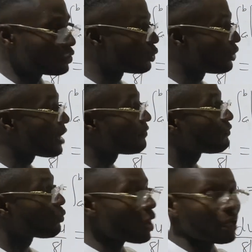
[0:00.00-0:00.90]
So we have
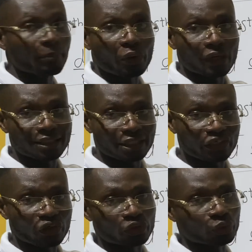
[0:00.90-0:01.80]
1 power
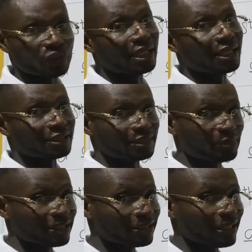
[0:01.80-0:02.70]
3 on 2, and that is
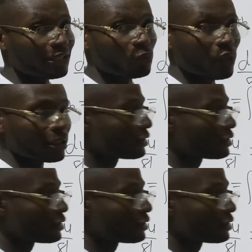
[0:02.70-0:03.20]
basically 1.